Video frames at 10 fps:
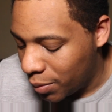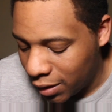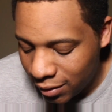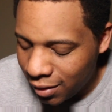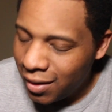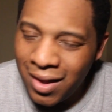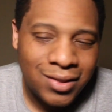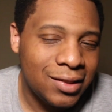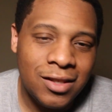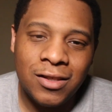But I
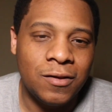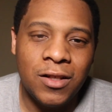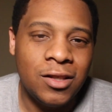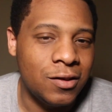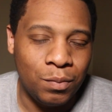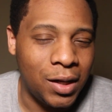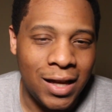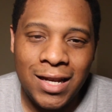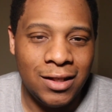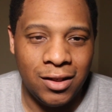was like, this is
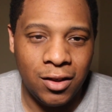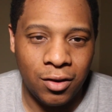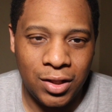blatant here.